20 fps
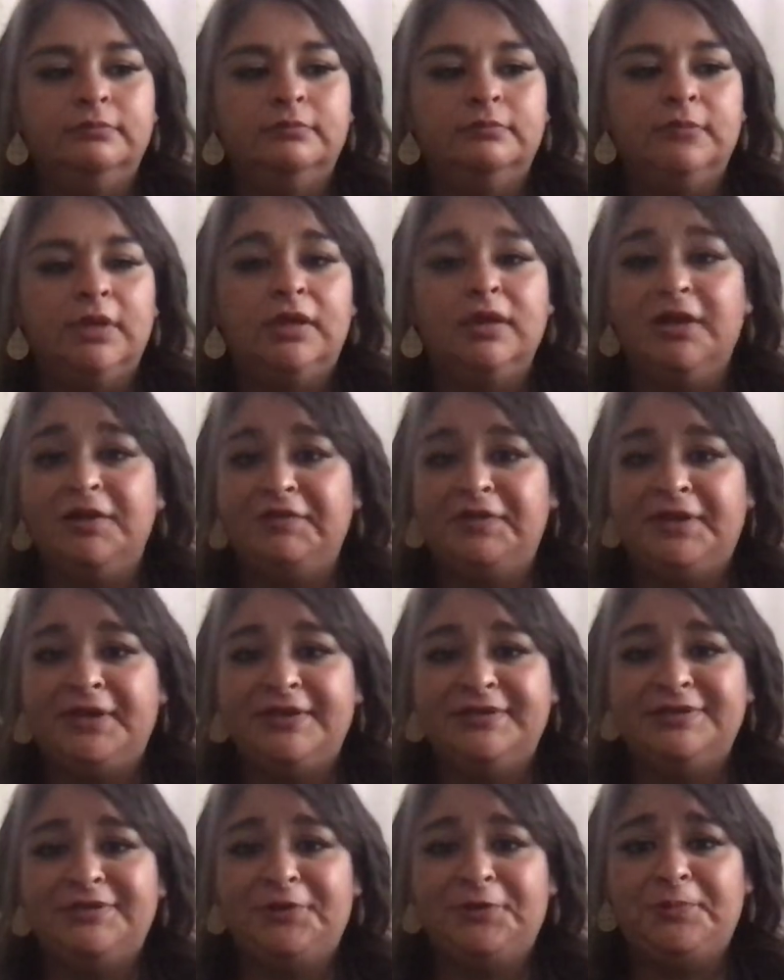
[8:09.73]
A lot of you guys
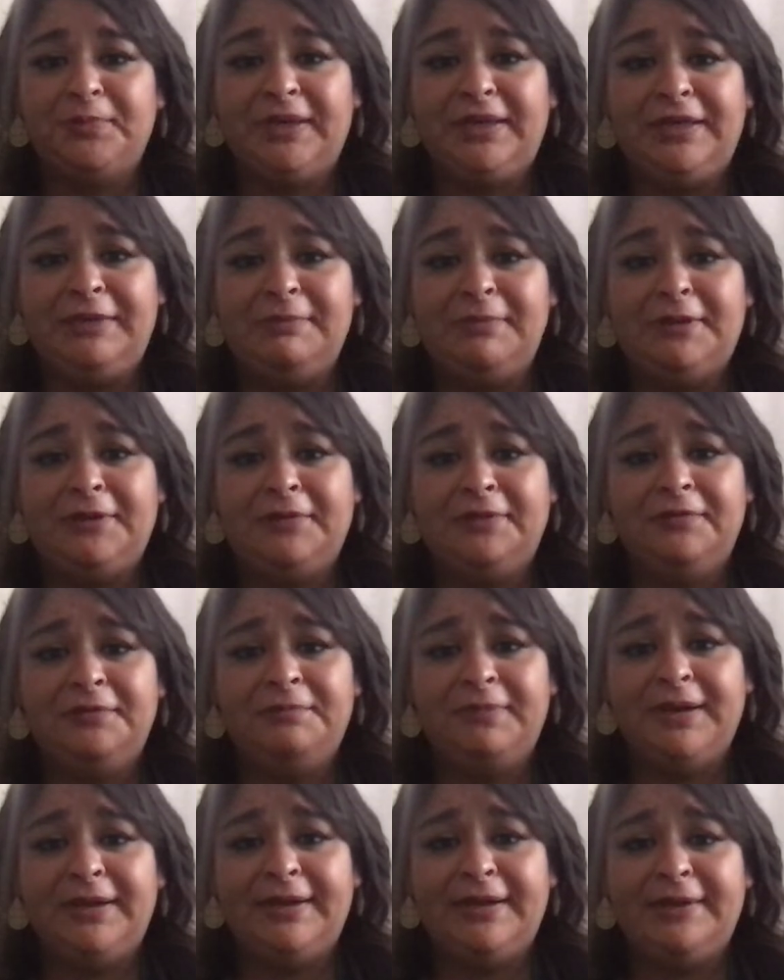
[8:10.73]
know my email
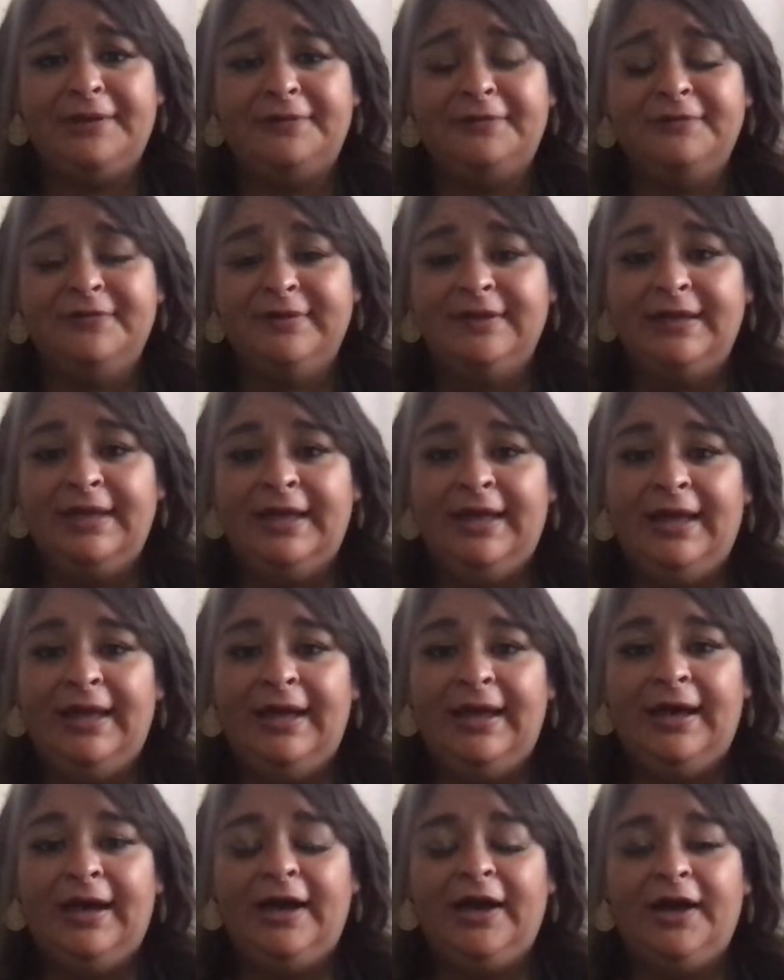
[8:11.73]
by now.
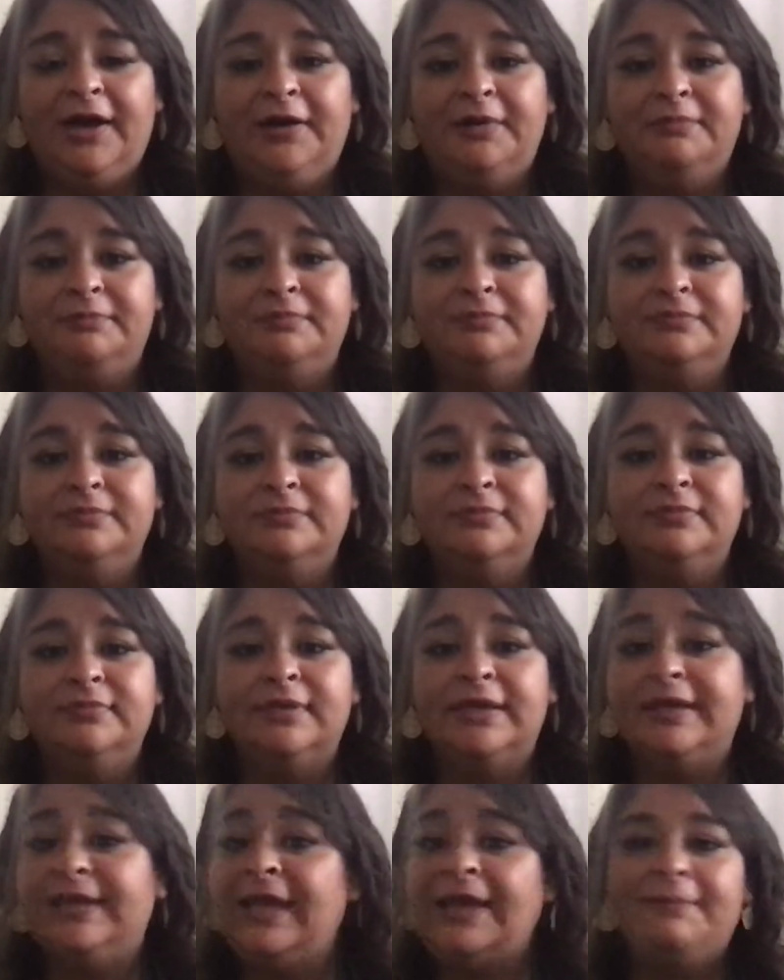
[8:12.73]
I
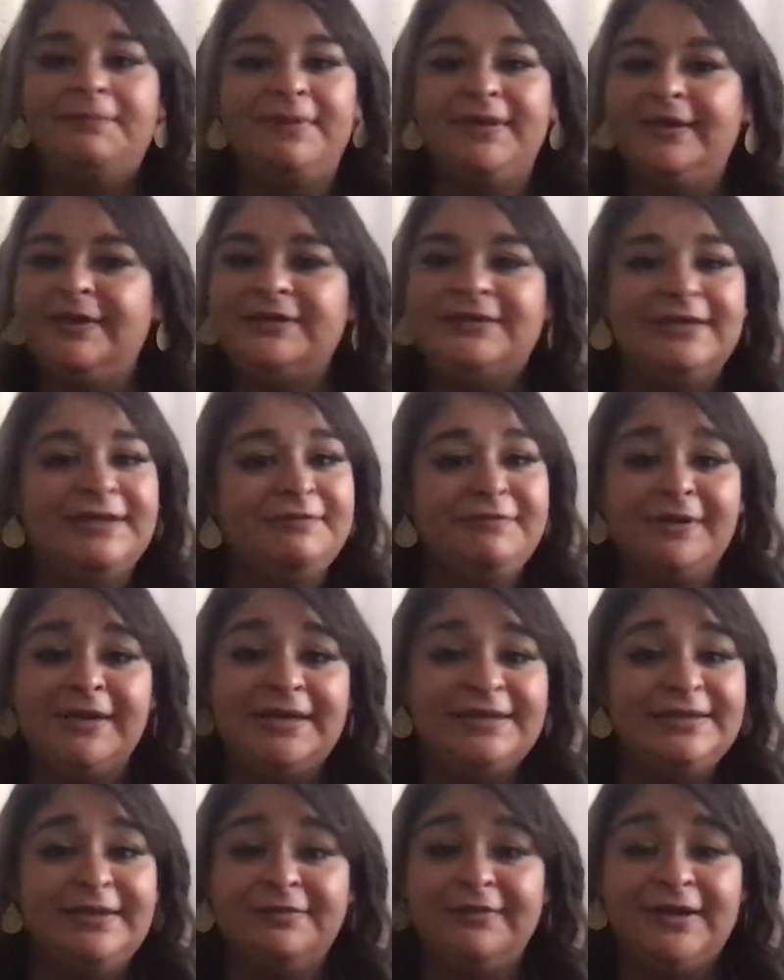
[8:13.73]
can't be here to give you guys
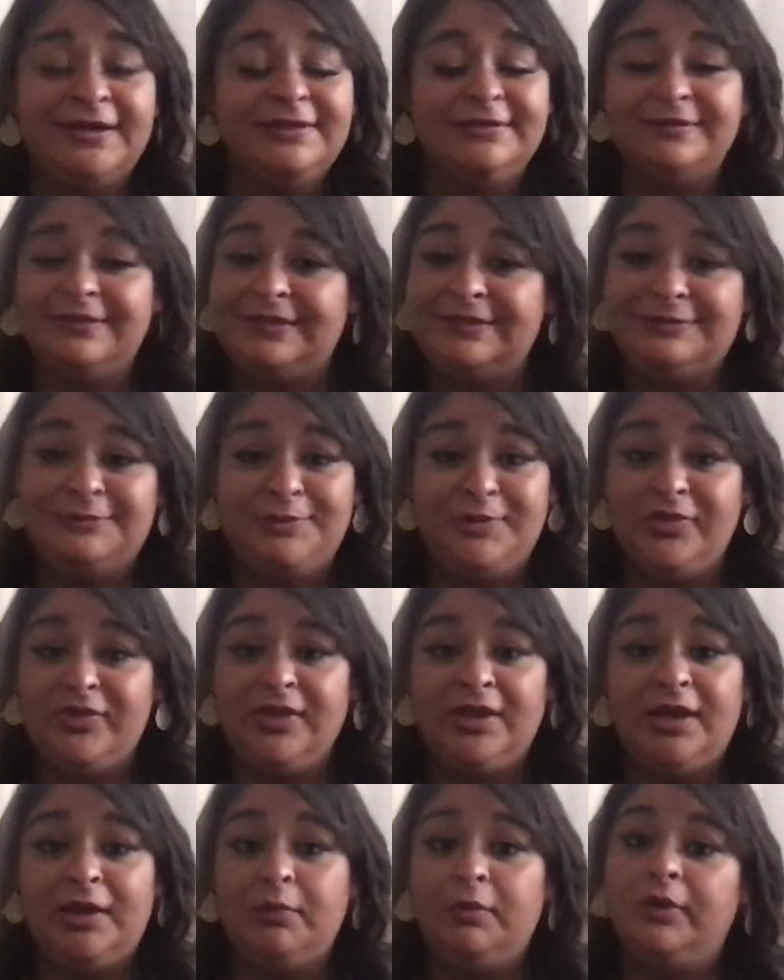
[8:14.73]
advice. That's the one thing.
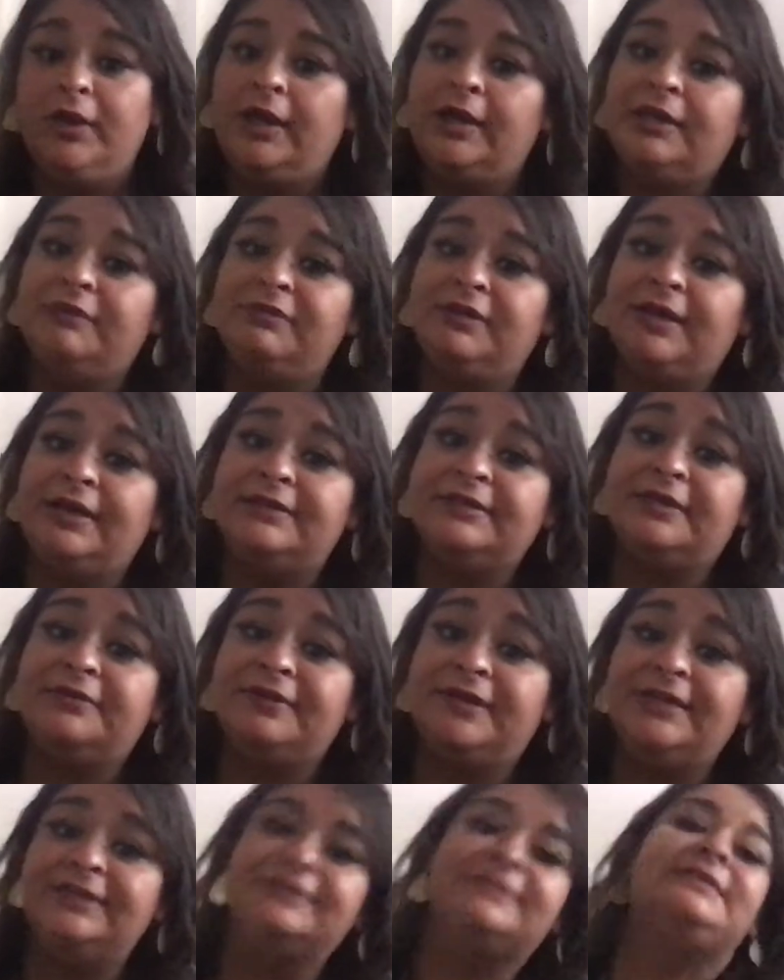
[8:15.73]
I will not give you guys
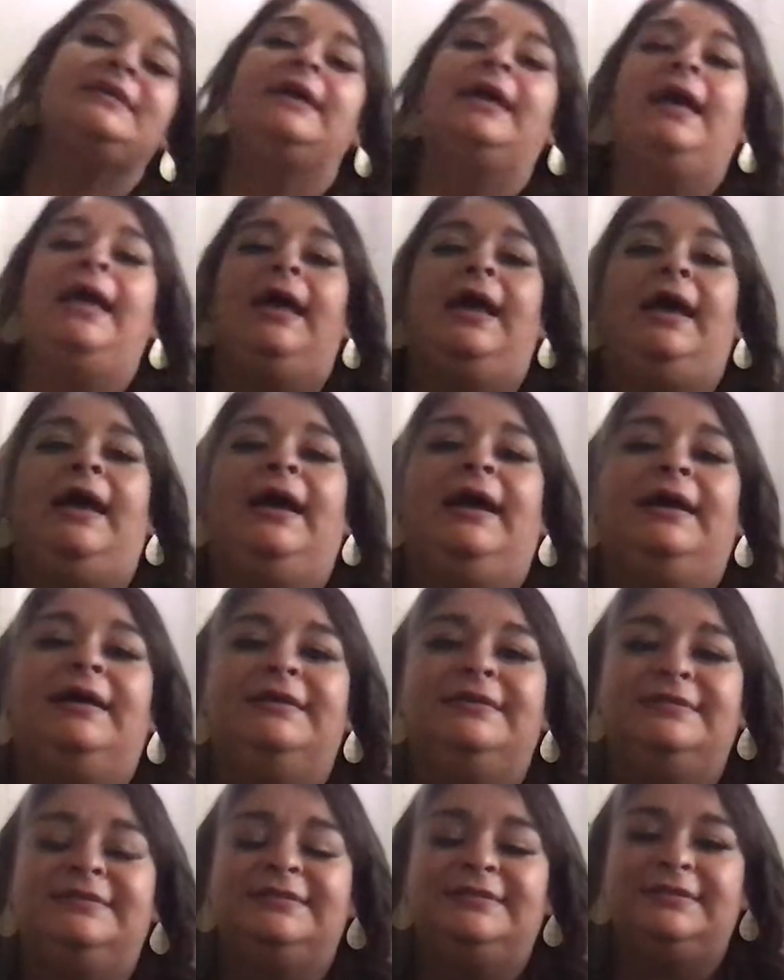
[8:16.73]
advice
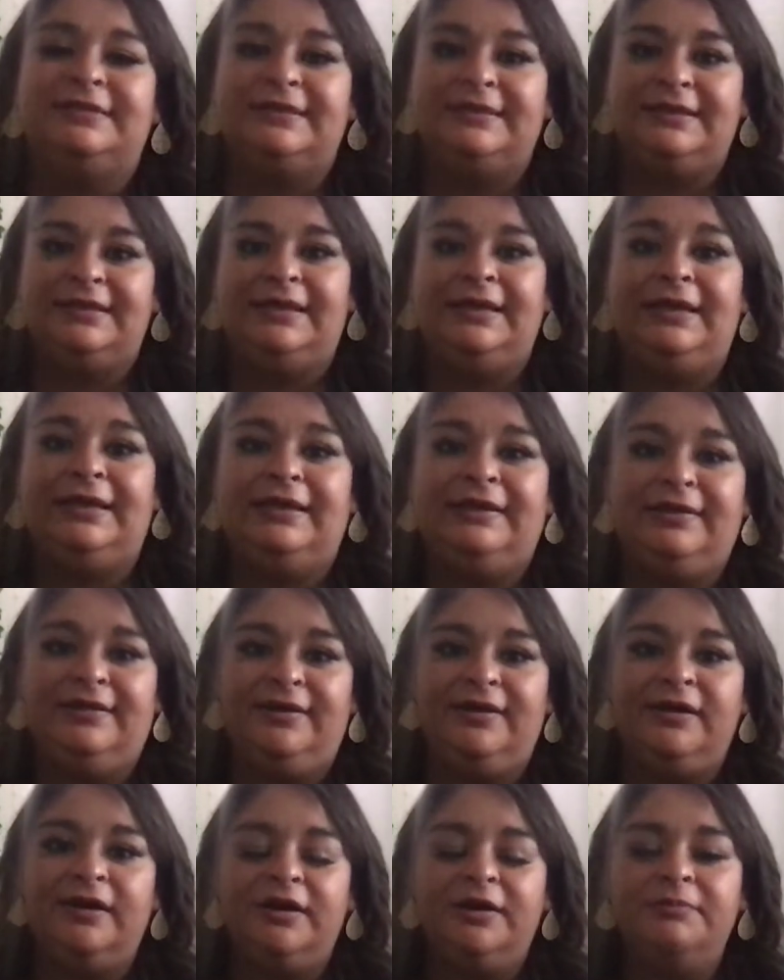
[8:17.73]
as
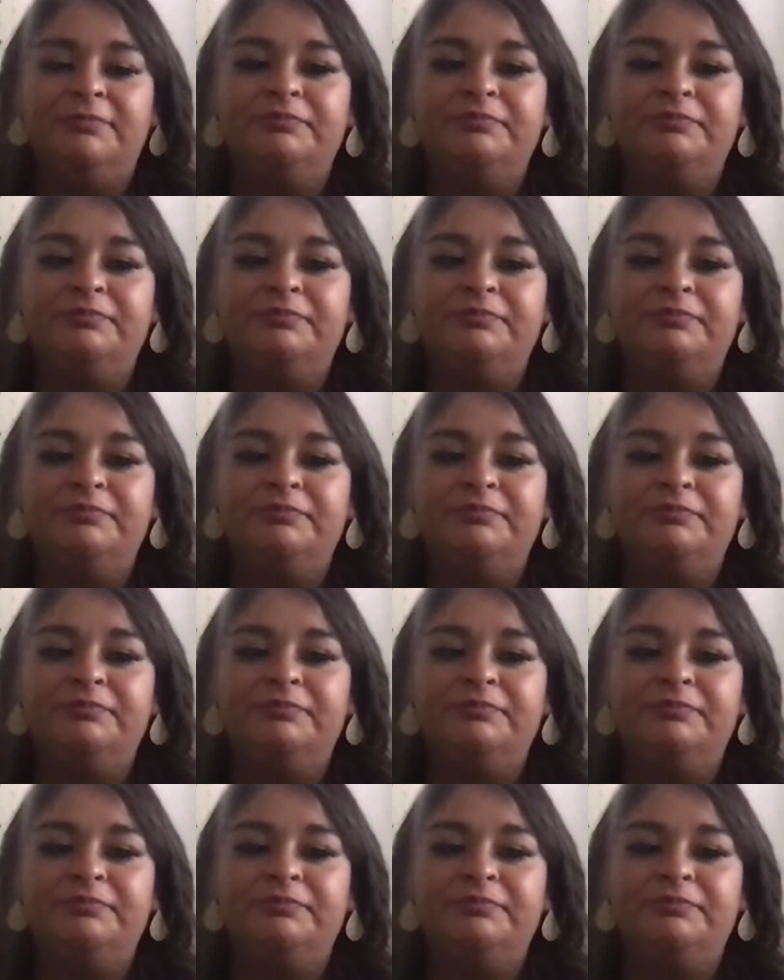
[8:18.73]
a